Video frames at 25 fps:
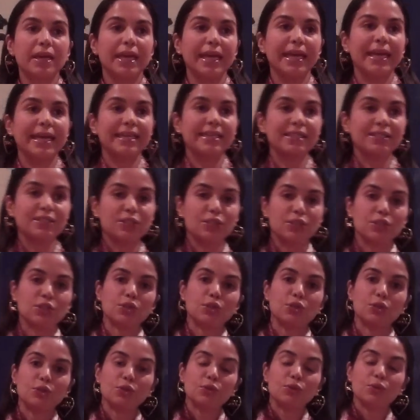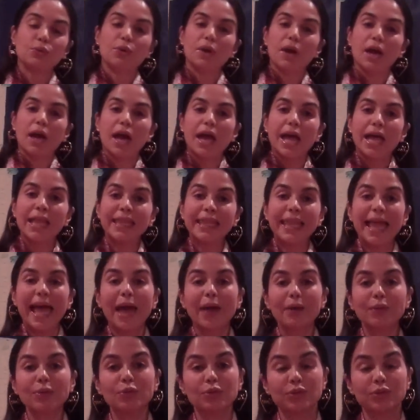is to allow